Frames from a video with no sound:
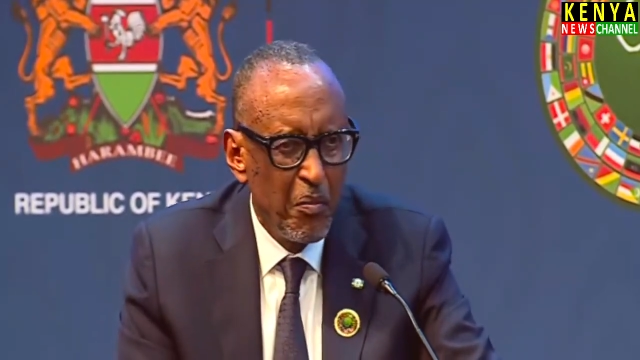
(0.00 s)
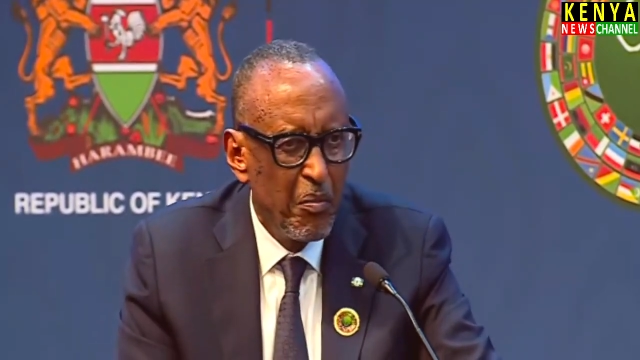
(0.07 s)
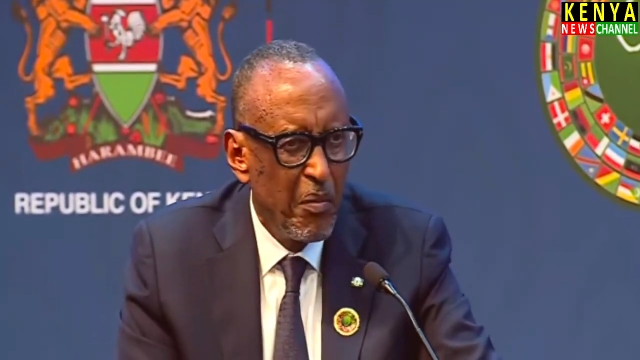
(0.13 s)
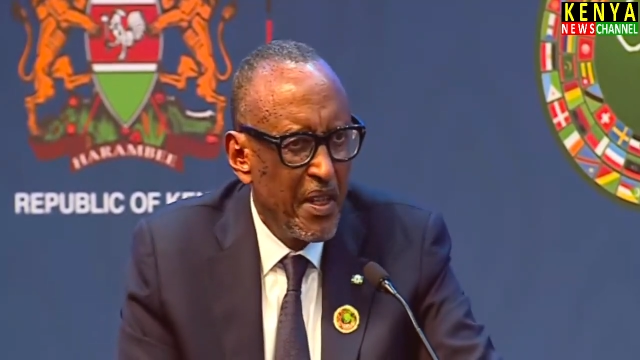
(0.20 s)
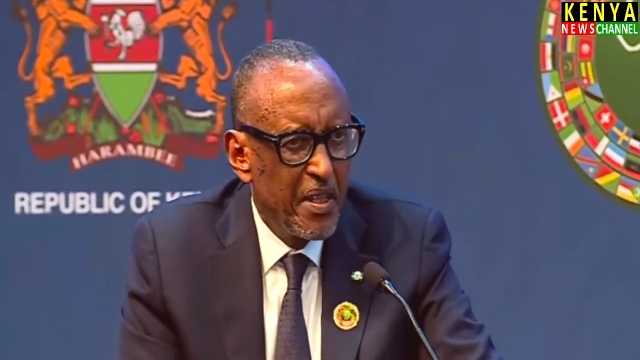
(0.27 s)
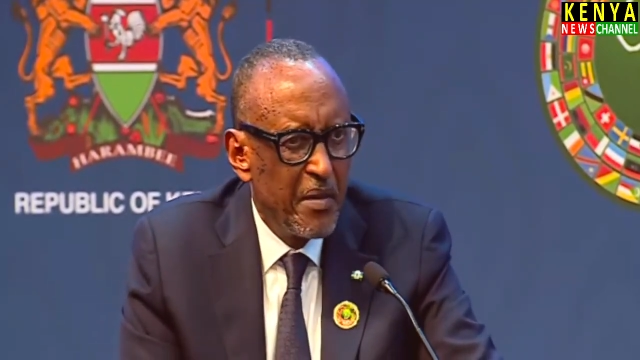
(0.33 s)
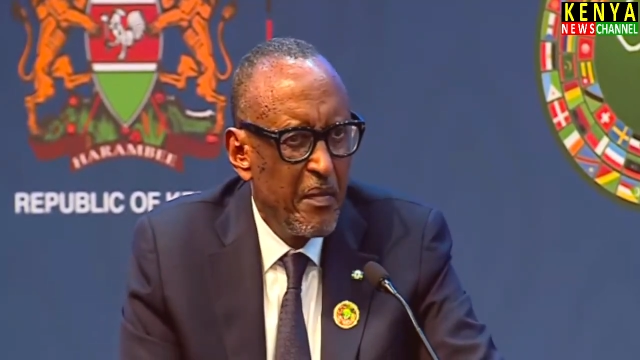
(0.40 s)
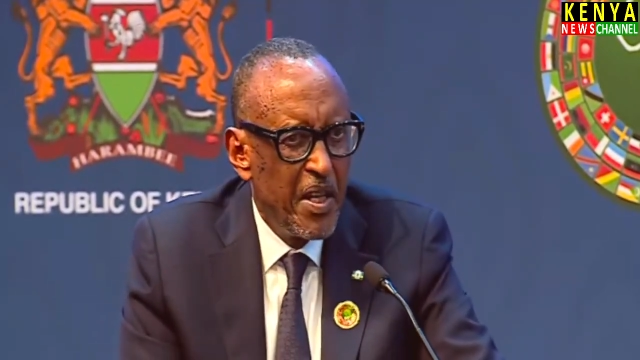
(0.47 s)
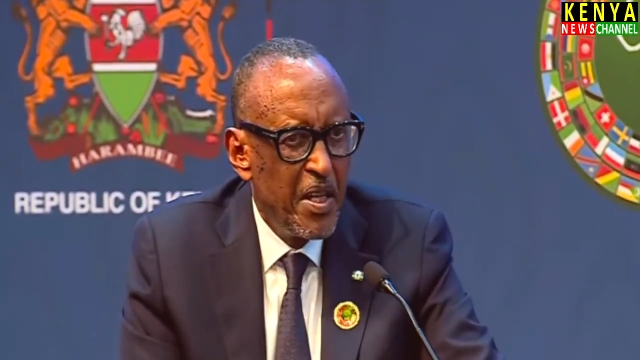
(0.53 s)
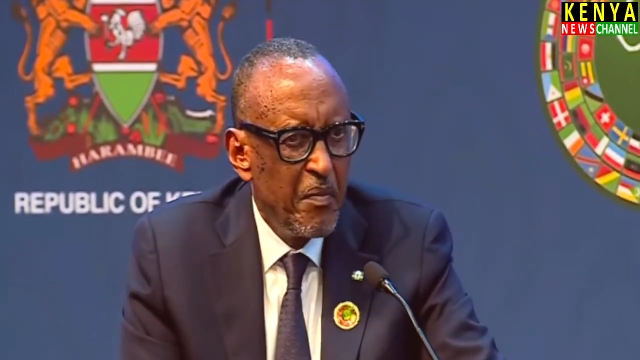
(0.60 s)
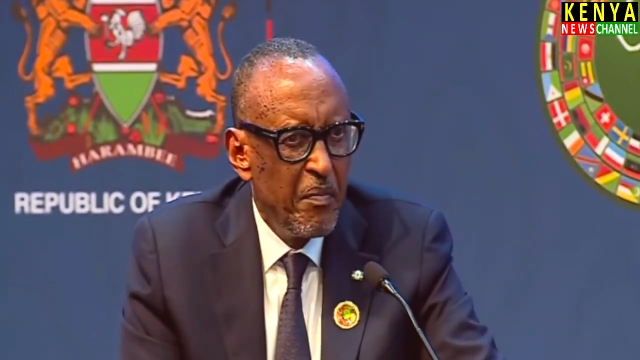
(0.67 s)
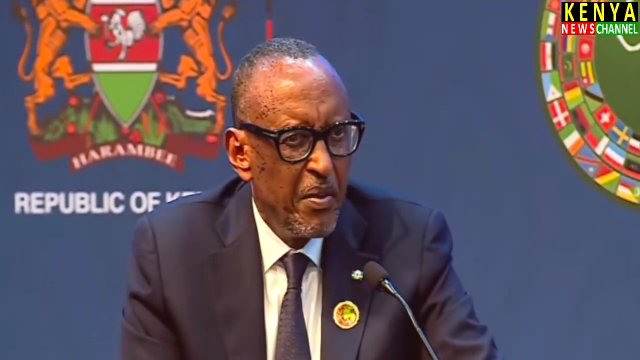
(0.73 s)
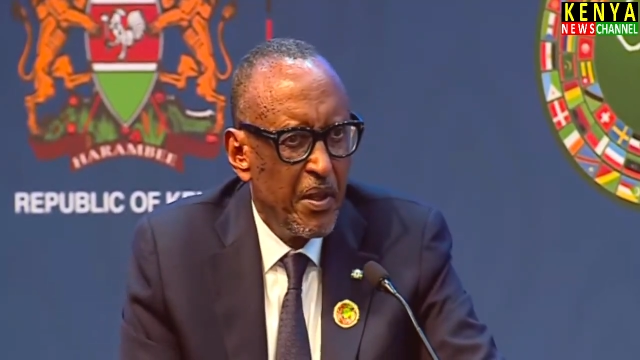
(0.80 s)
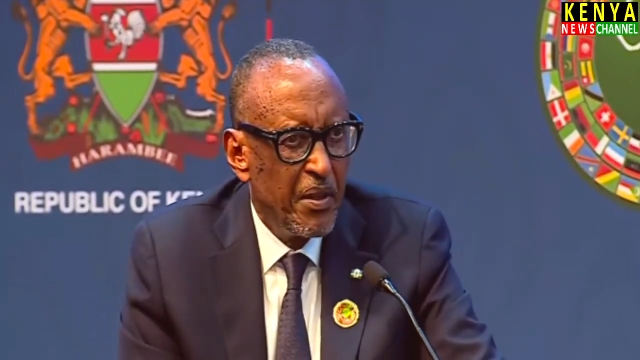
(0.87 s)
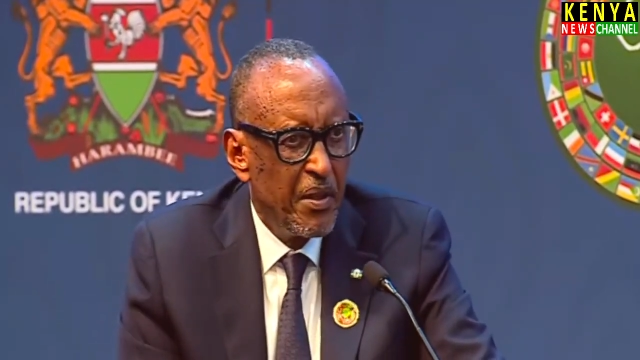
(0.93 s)
But
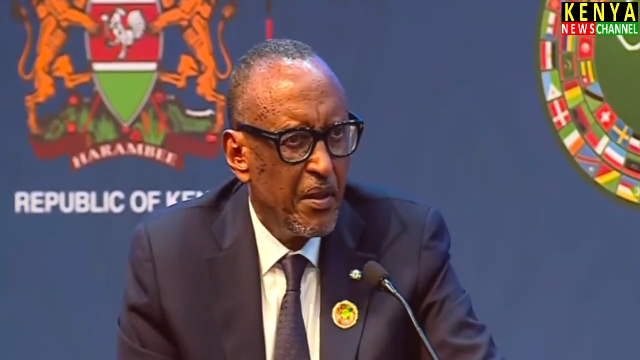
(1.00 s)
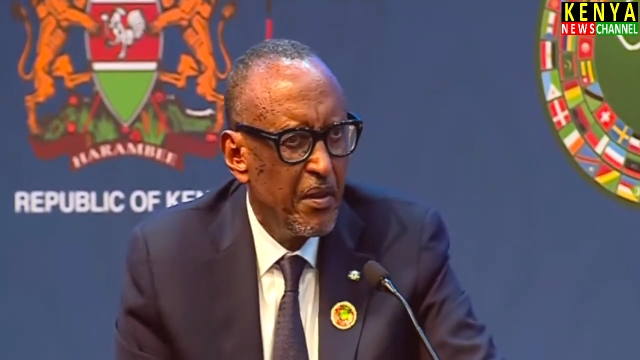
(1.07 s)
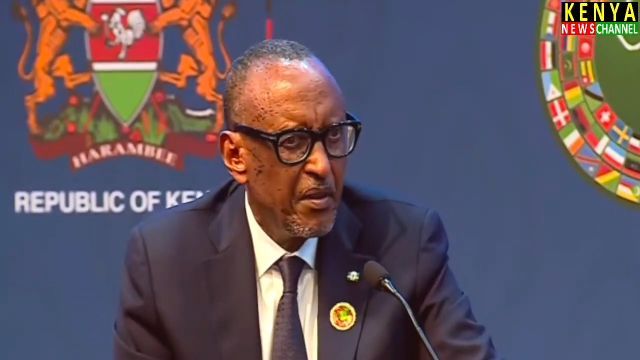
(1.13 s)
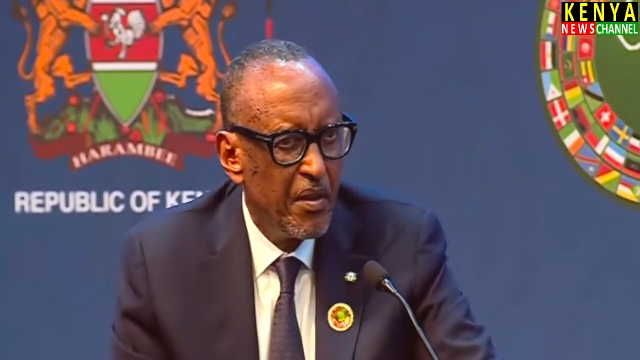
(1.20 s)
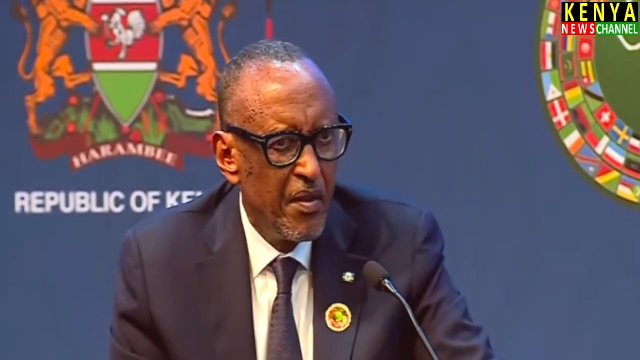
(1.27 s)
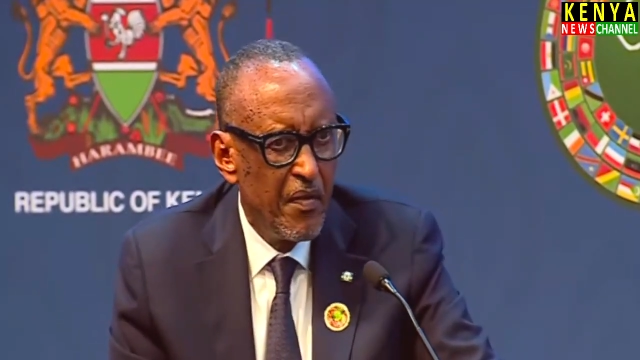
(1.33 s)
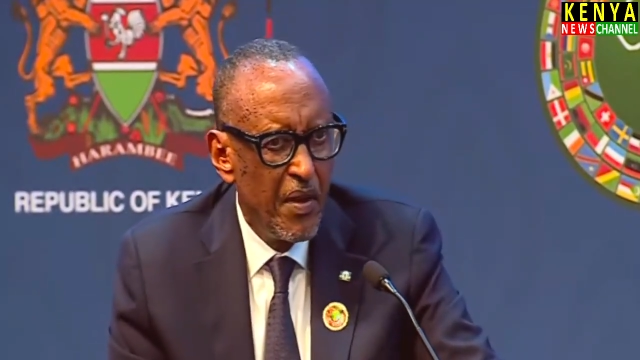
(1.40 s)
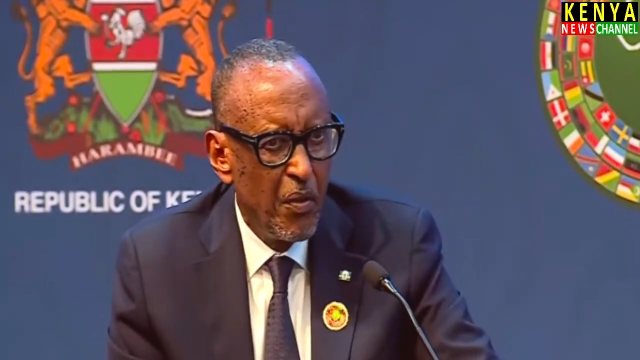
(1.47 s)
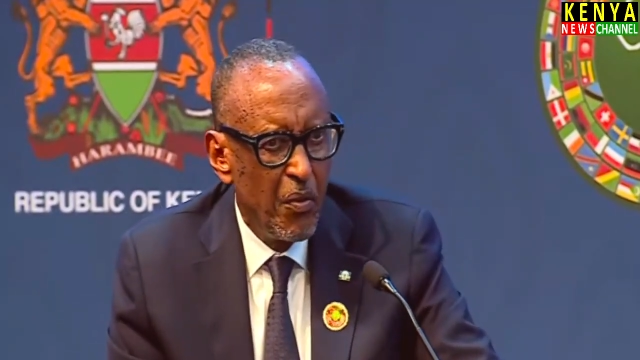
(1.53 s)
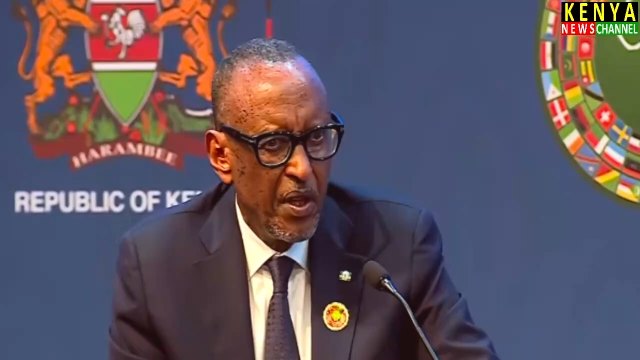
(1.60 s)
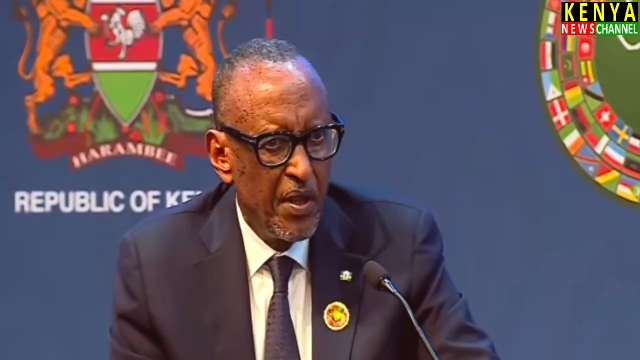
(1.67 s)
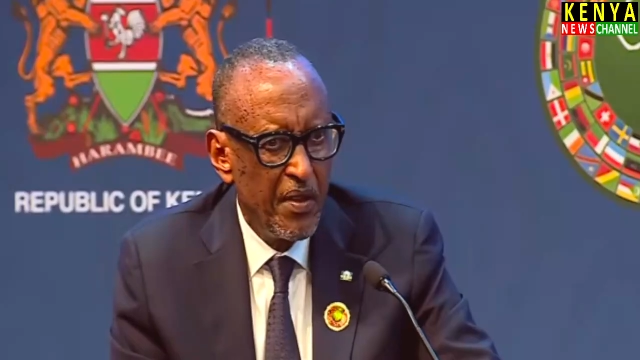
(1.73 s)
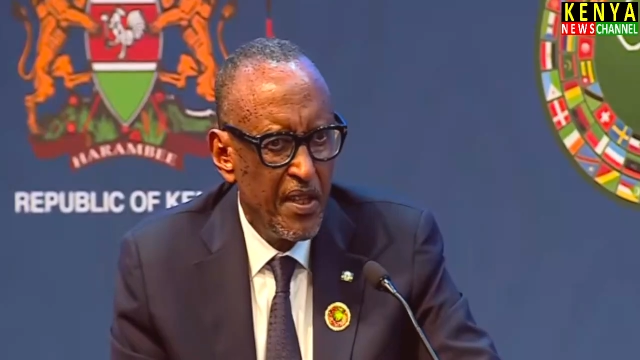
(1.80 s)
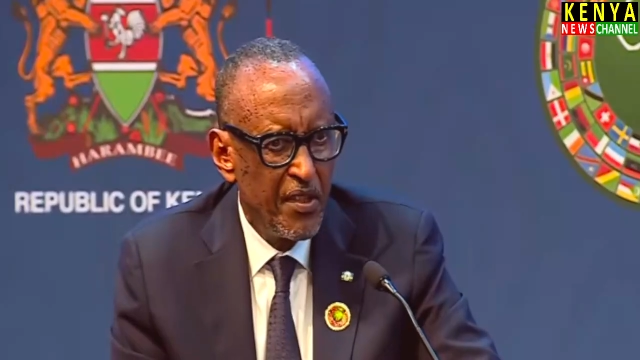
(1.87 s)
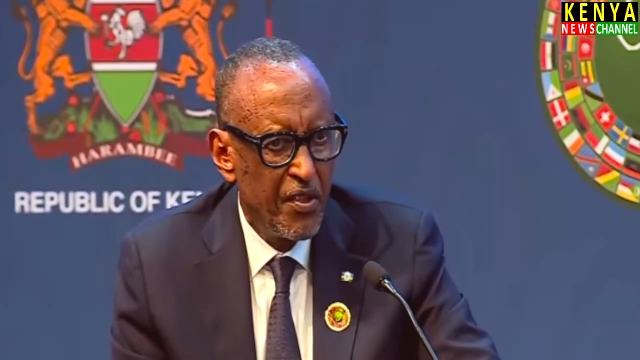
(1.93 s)
maybe the way the